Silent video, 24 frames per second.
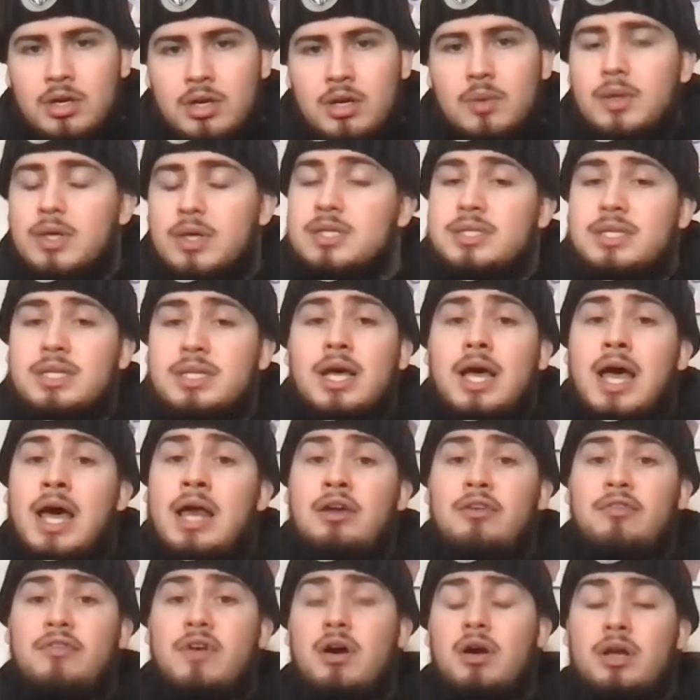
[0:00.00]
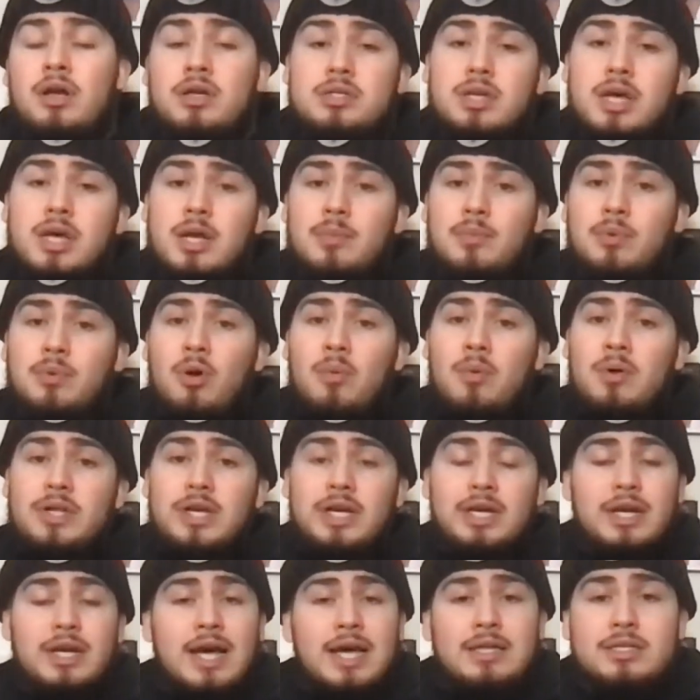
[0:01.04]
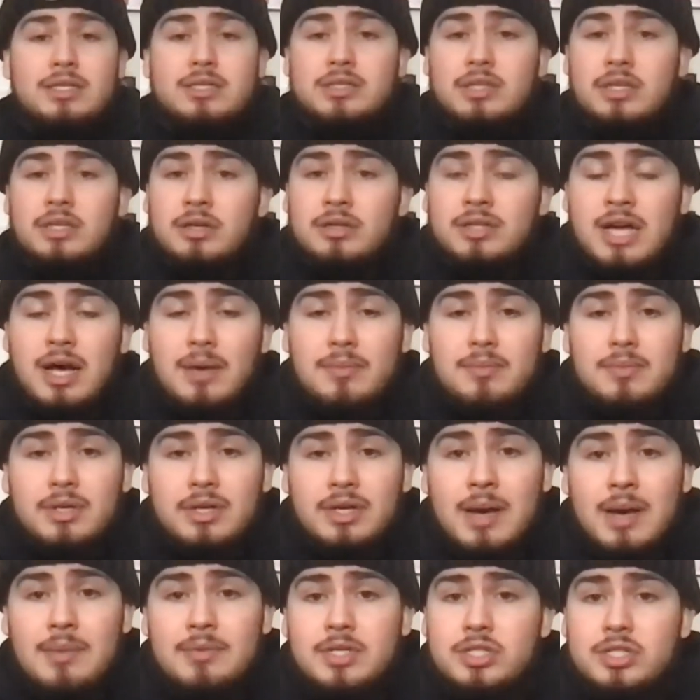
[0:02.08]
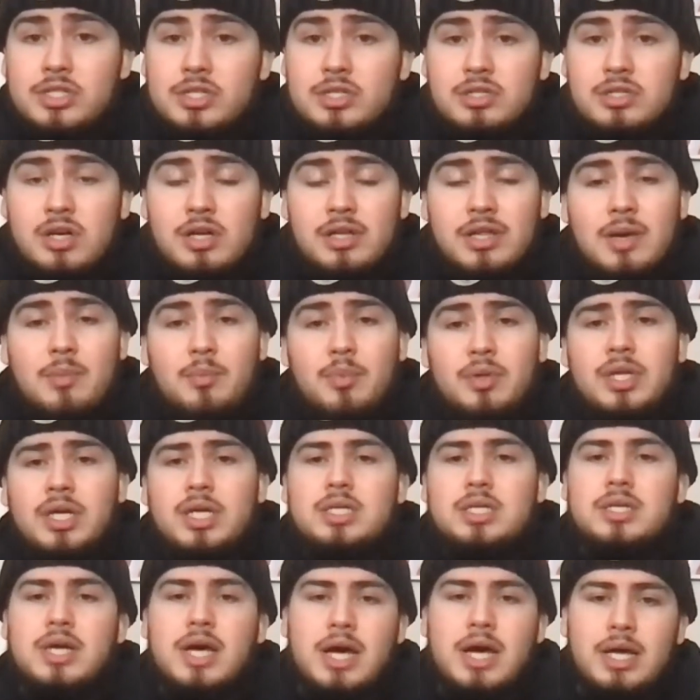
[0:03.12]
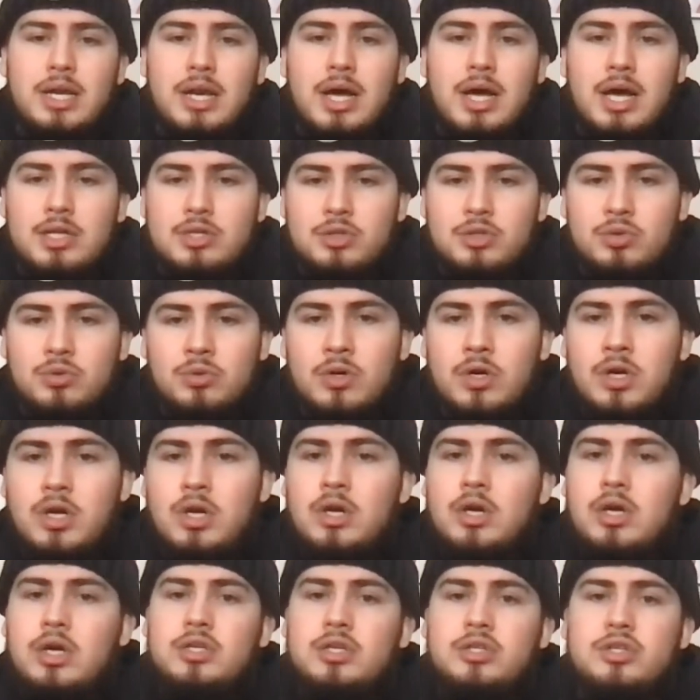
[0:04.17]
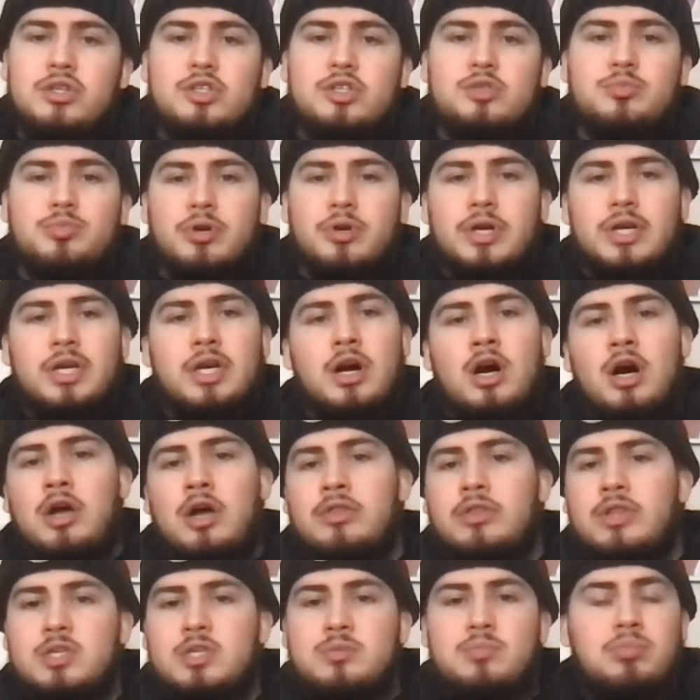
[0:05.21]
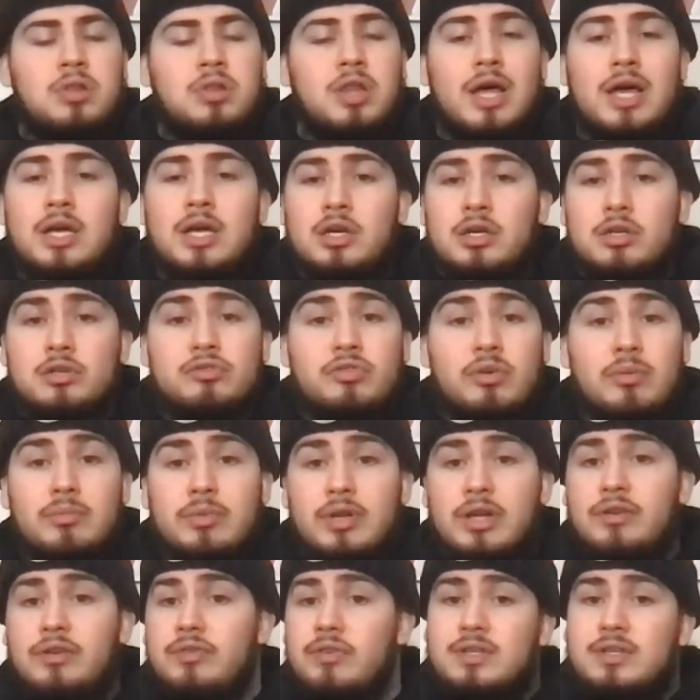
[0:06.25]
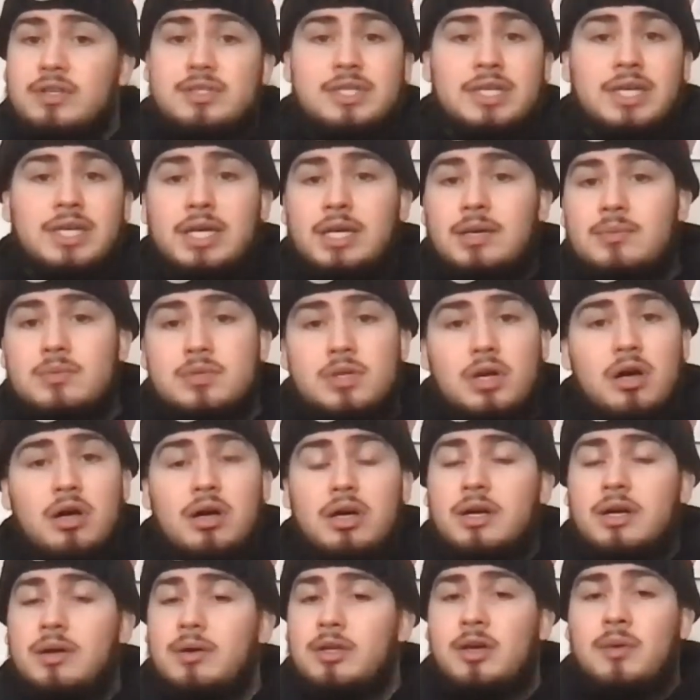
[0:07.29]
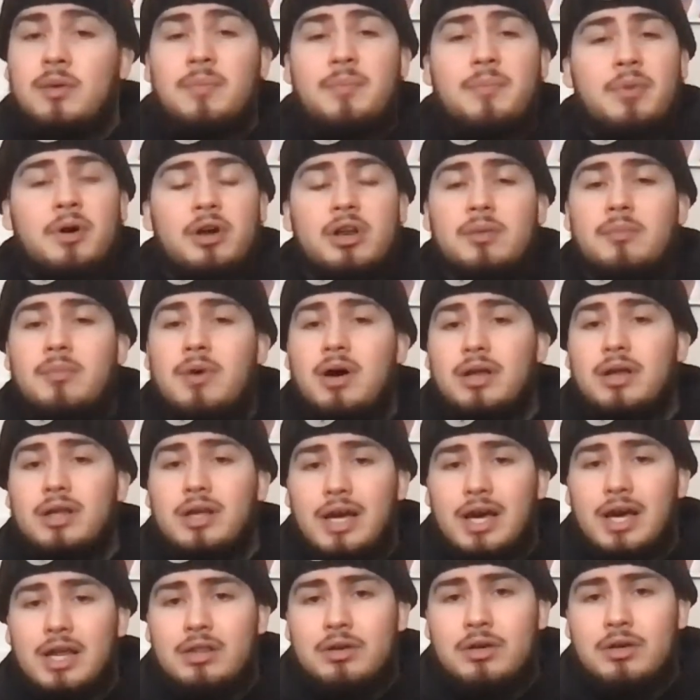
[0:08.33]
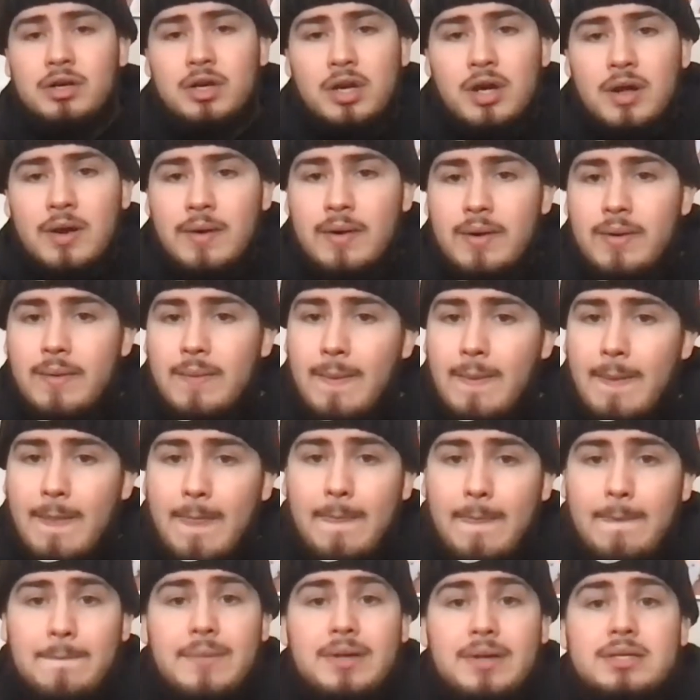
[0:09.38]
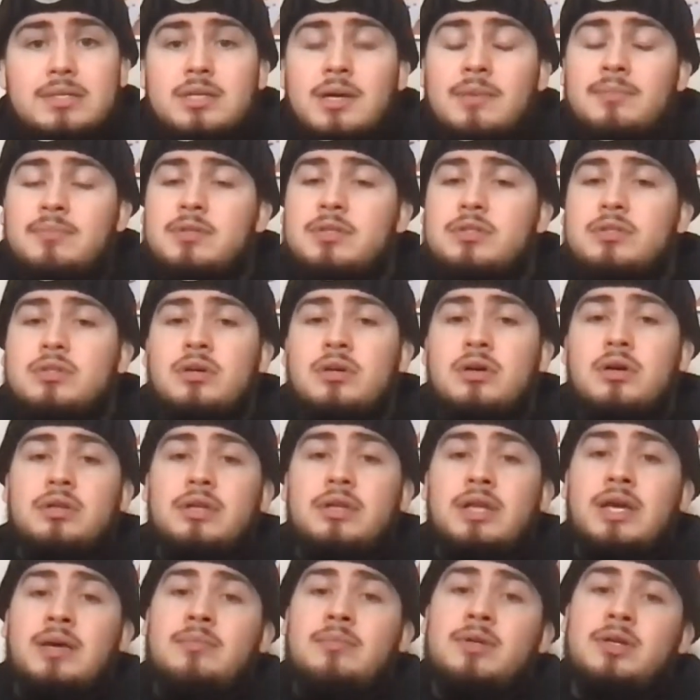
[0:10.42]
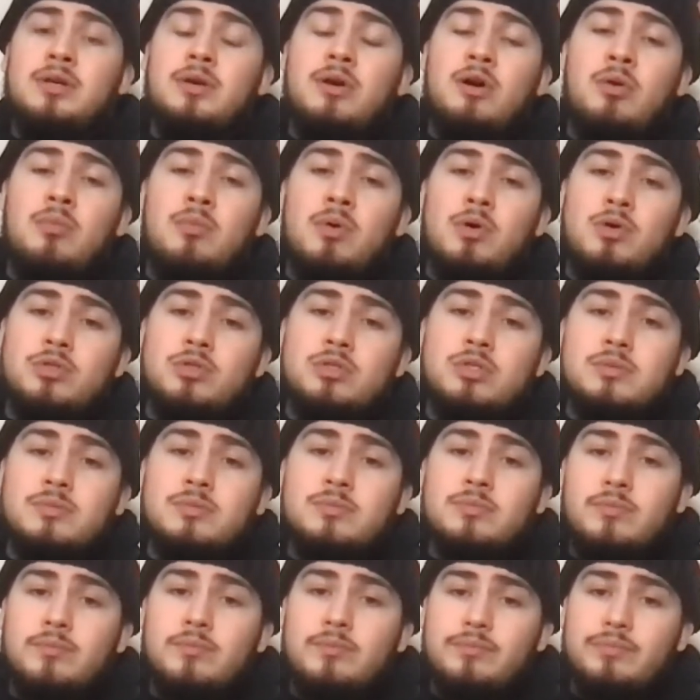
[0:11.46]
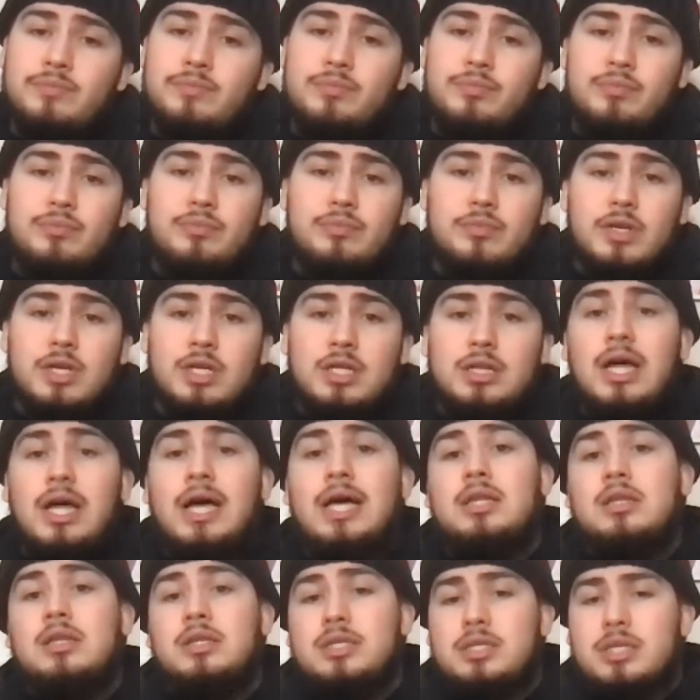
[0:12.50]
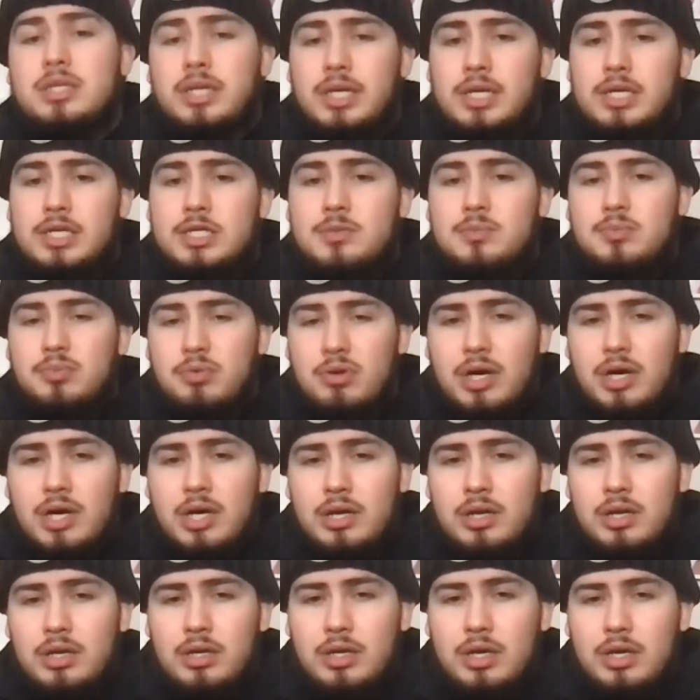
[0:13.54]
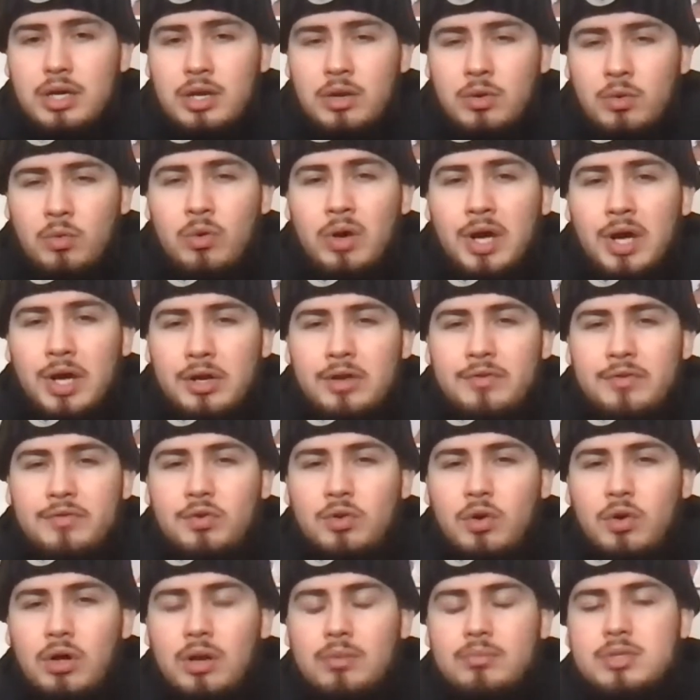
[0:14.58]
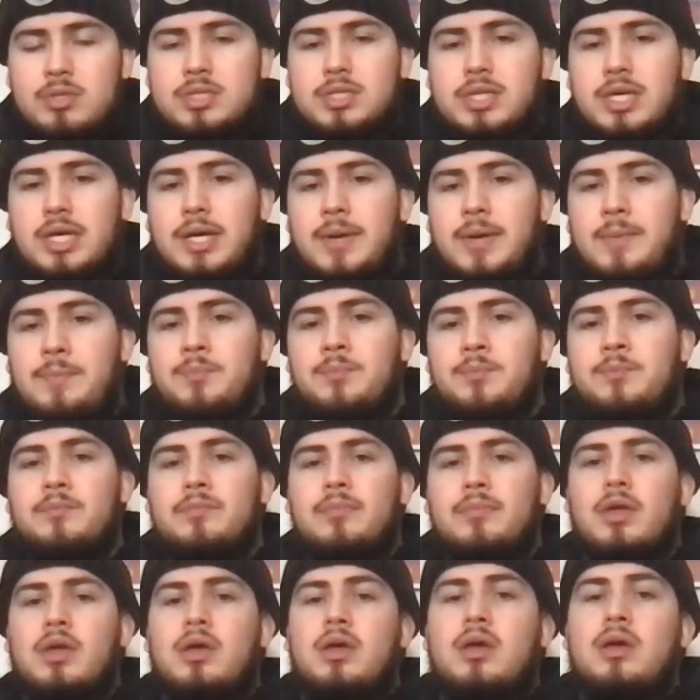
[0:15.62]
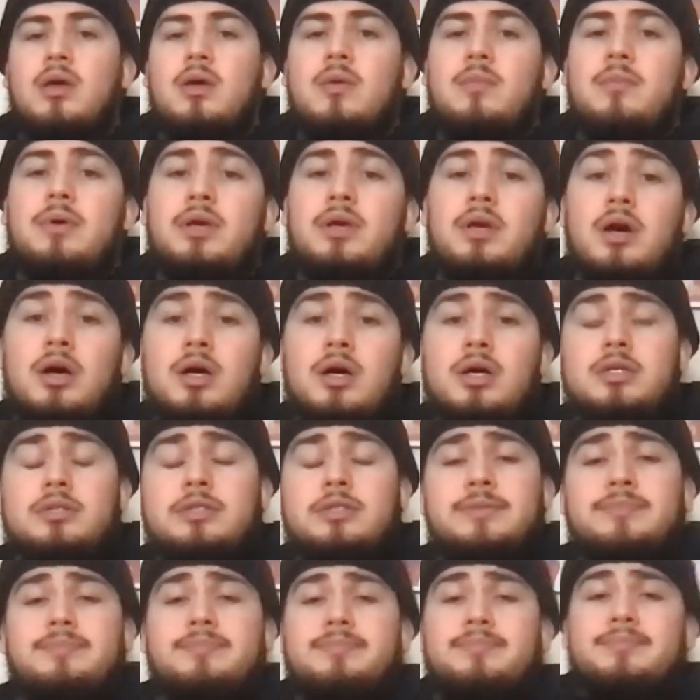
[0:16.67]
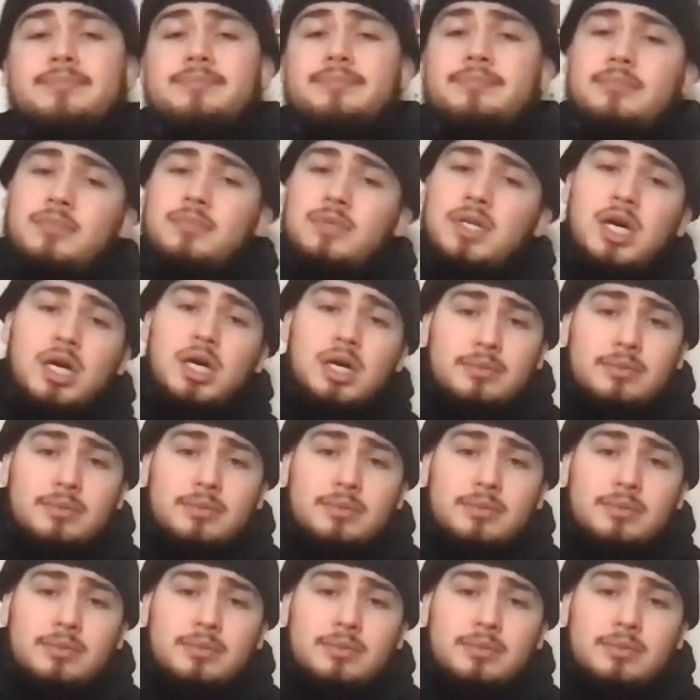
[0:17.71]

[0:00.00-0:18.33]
Because NFL could have still had a Pro Bowl. They could have had the skill competitions and all that, but they decided not to. Because you're just bringing all these players from different teams, putting them all together, and something's damn near almost likely to get spread in a way, if you know what I'm saying. Because, yeah.